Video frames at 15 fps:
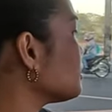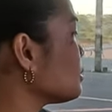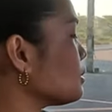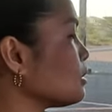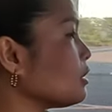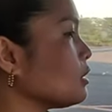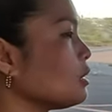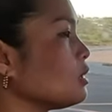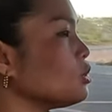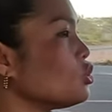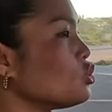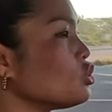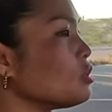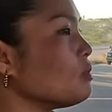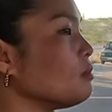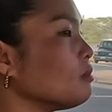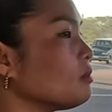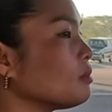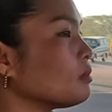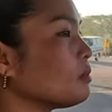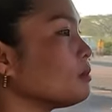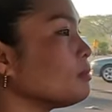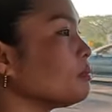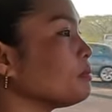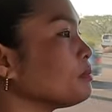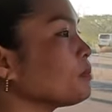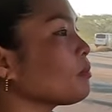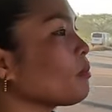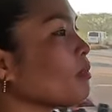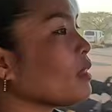Thailand! You missed it, right?
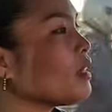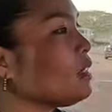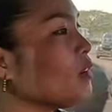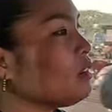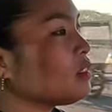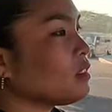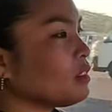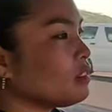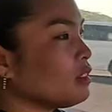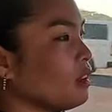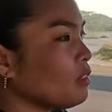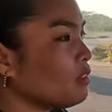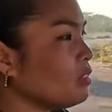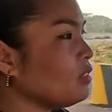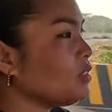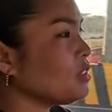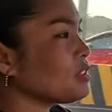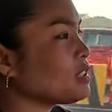My burger's getting cold.